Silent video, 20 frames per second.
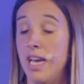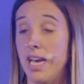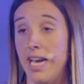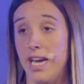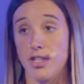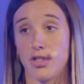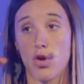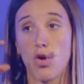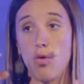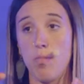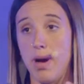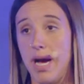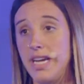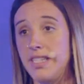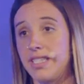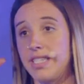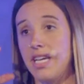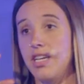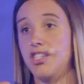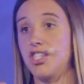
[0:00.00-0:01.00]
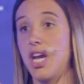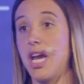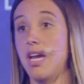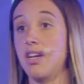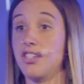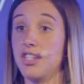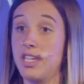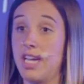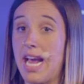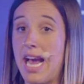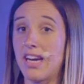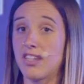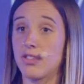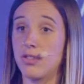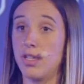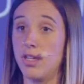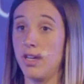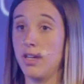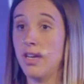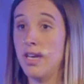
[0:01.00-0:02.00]
his whole mindset changed and he
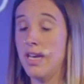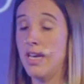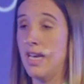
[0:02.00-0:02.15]
actually